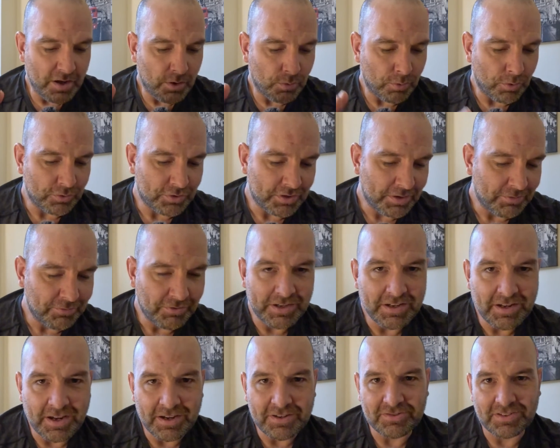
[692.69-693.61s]
watching
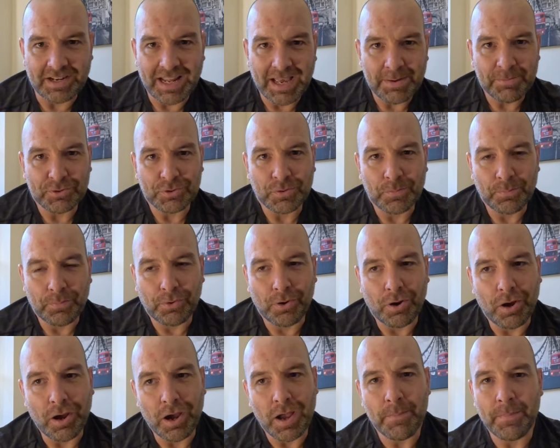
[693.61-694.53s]
videos on Amazon
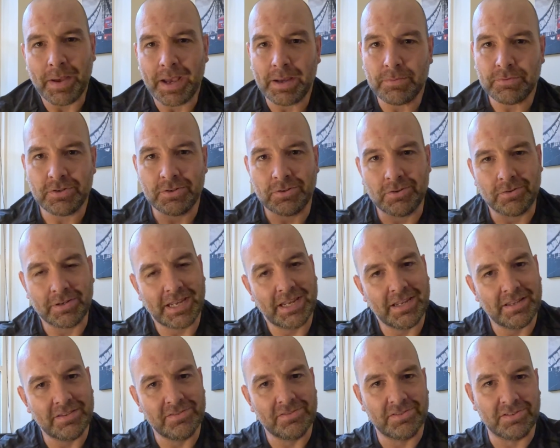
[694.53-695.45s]
Prime, perhaps you've got
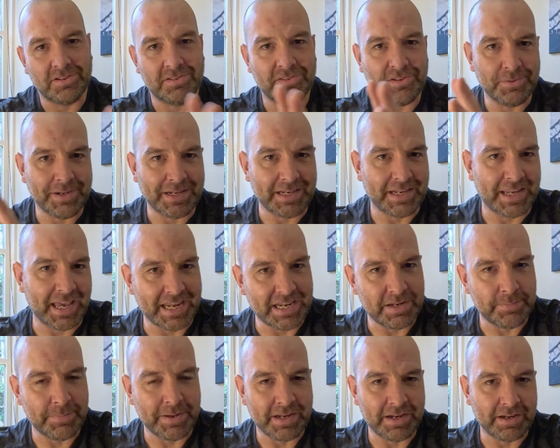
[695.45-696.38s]
kids that are doing
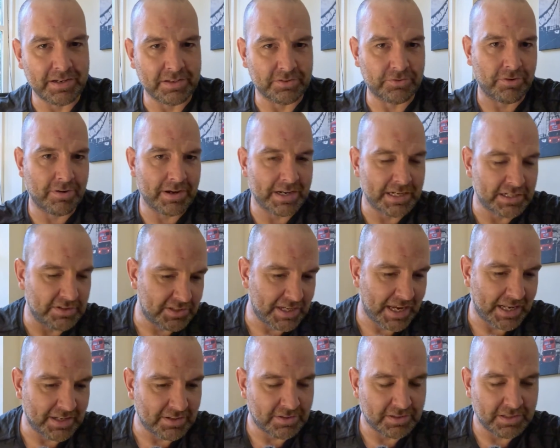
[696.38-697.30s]
gaming, it's very
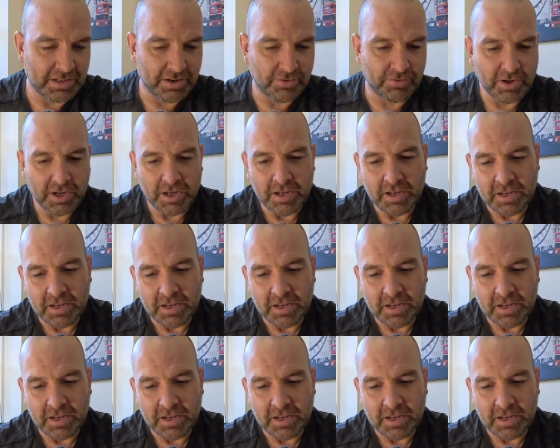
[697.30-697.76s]
intensive,